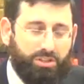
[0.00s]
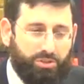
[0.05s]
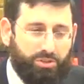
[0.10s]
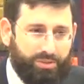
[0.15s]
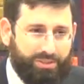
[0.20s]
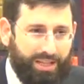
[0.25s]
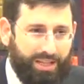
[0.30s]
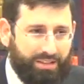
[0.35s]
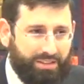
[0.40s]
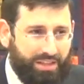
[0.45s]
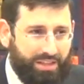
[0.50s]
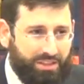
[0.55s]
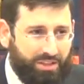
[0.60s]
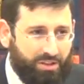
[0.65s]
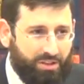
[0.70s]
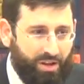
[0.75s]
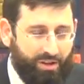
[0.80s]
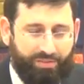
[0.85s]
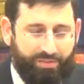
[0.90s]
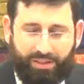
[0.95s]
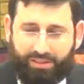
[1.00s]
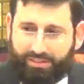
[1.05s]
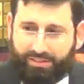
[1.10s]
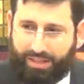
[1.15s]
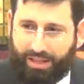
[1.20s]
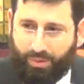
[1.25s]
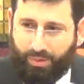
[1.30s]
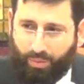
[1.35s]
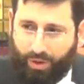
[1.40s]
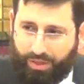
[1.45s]
So it's not that the Navi is
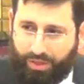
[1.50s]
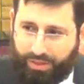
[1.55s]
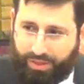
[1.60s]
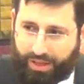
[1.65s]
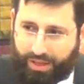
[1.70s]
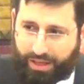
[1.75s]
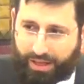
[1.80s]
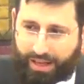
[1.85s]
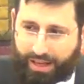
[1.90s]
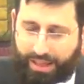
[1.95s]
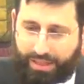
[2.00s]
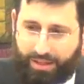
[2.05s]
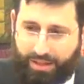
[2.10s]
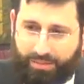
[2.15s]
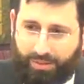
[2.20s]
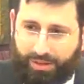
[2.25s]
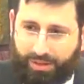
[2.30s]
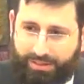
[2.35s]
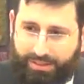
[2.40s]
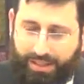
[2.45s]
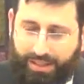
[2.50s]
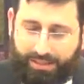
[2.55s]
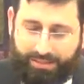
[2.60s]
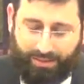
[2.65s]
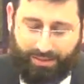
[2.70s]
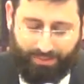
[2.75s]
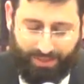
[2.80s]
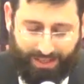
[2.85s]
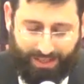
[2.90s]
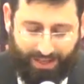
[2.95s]
saying one thing and the Gemara is saying
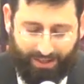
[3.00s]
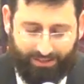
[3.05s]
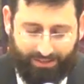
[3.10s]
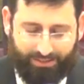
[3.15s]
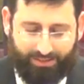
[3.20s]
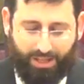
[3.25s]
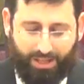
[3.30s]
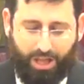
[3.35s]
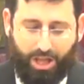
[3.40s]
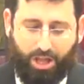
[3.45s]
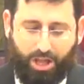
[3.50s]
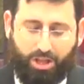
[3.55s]
something else.